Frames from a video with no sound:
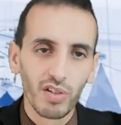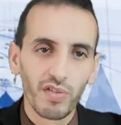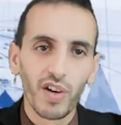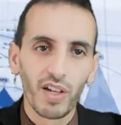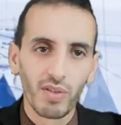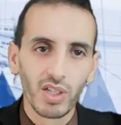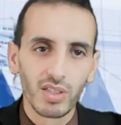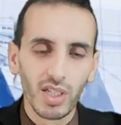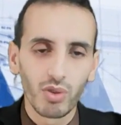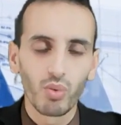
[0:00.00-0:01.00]
5 years.
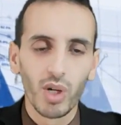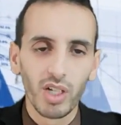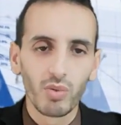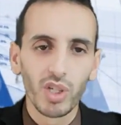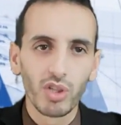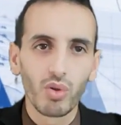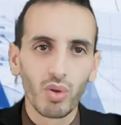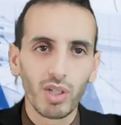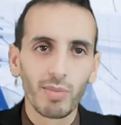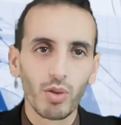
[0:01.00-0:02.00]
That's why we
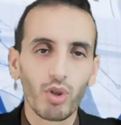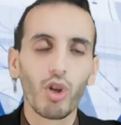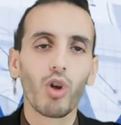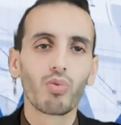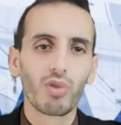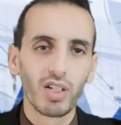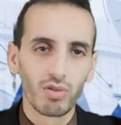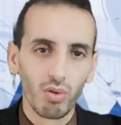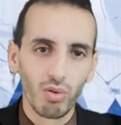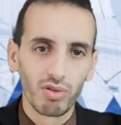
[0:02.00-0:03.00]
talk about the long-run
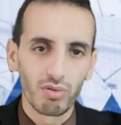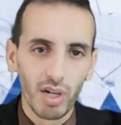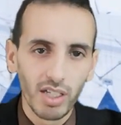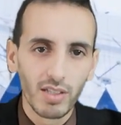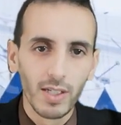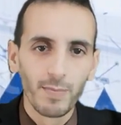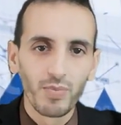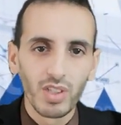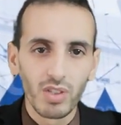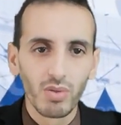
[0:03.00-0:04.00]
goals, right?
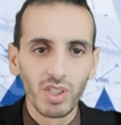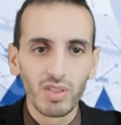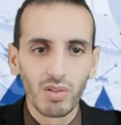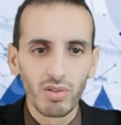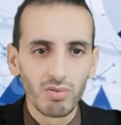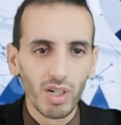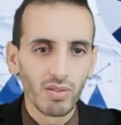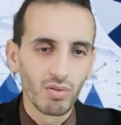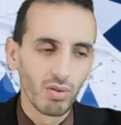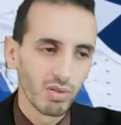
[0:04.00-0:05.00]
So these
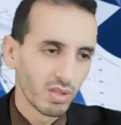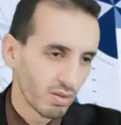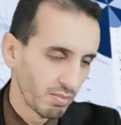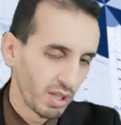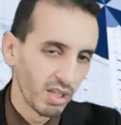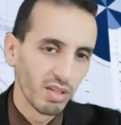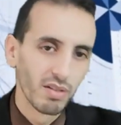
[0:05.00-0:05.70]
long-run goals could be